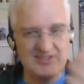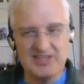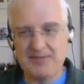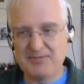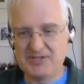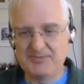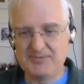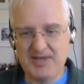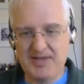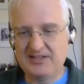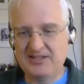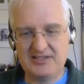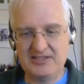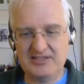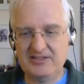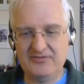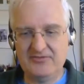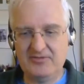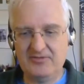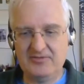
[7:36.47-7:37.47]
in that
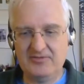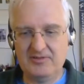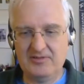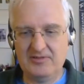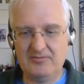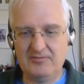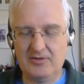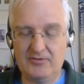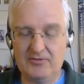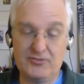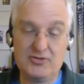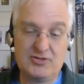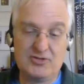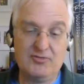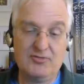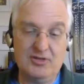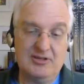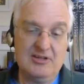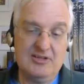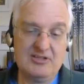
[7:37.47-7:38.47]
perspective, well, first
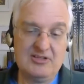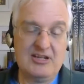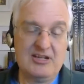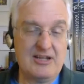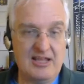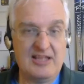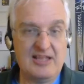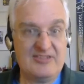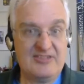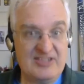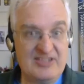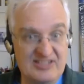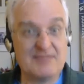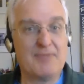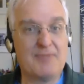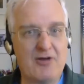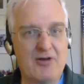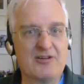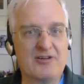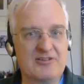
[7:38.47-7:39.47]
of all, it is a
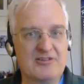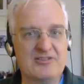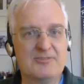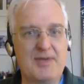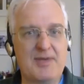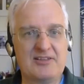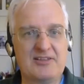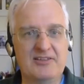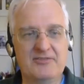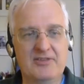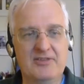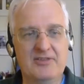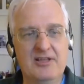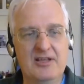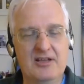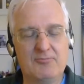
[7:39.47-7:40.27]
disempowered perspective,